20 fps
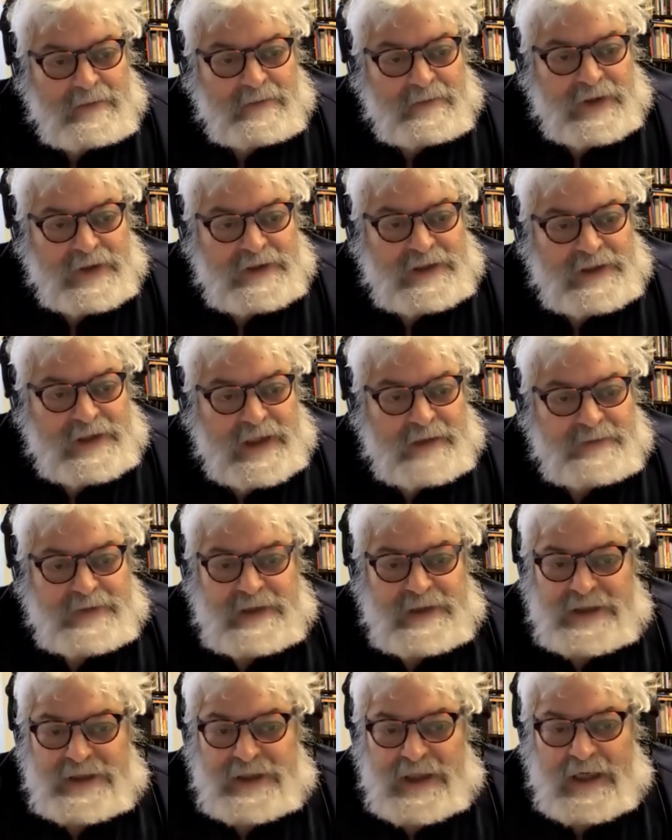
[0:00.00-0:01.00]
Push comes
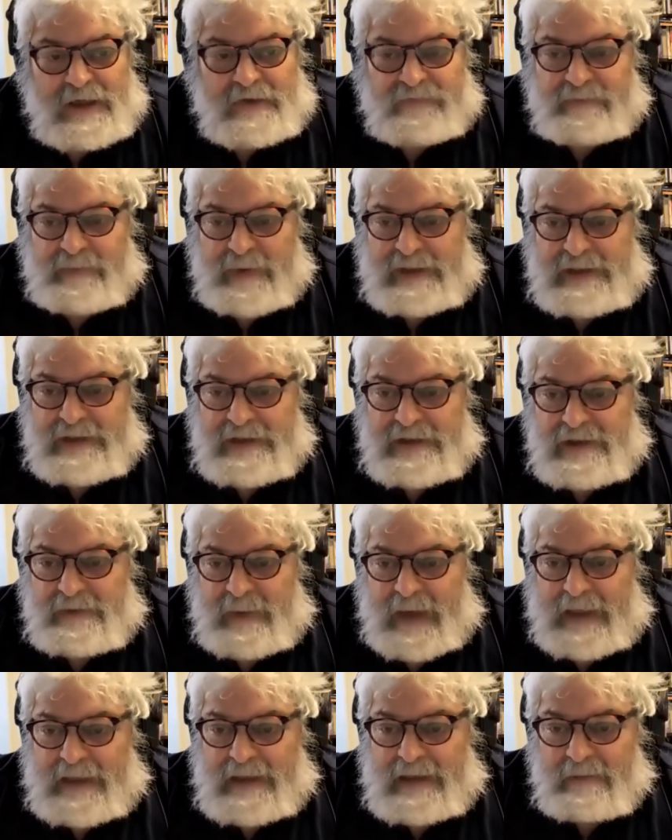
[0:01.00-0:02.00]
to shove, business is
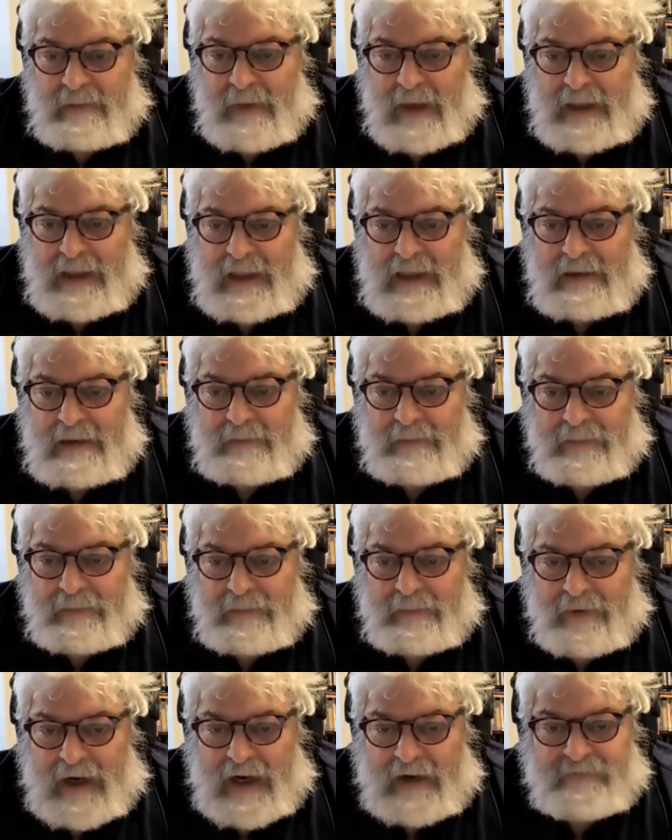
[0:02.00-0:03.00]
about the money and
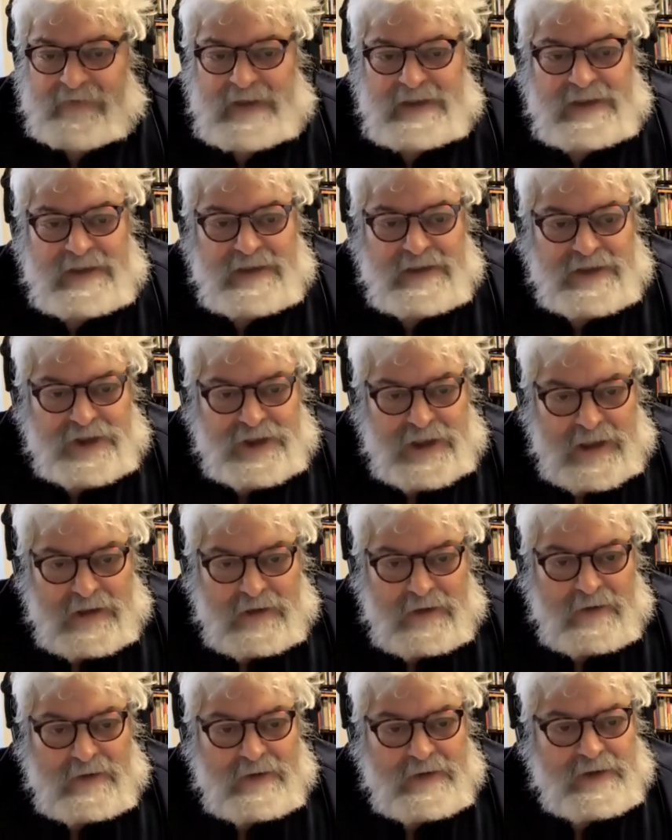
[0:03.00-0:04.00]
profits and
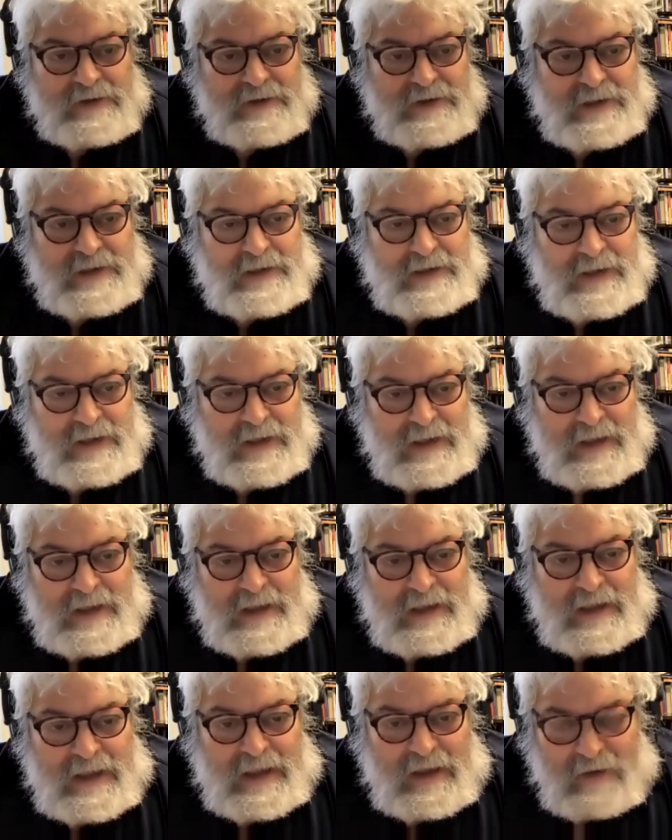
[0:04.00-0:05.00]
shareholders and
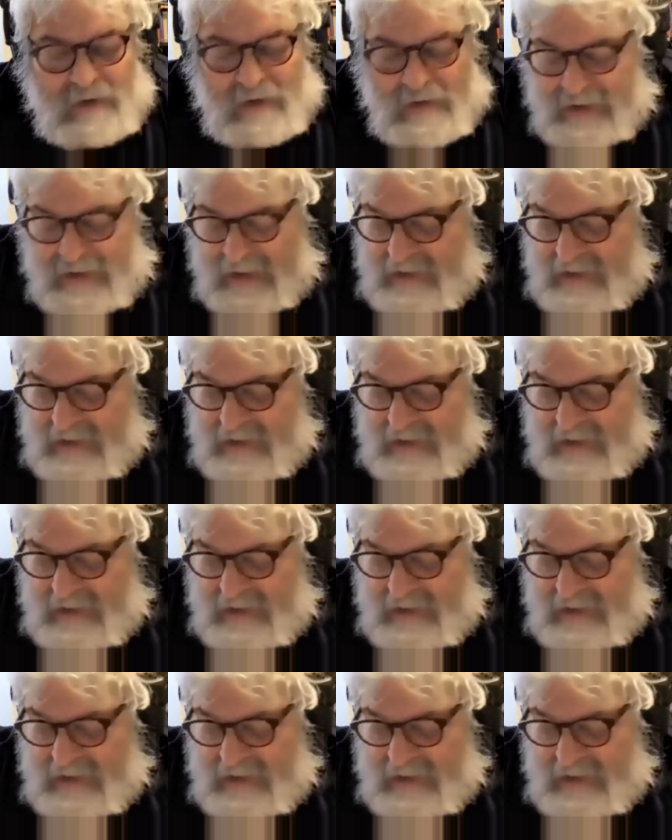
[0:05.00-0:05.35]
all that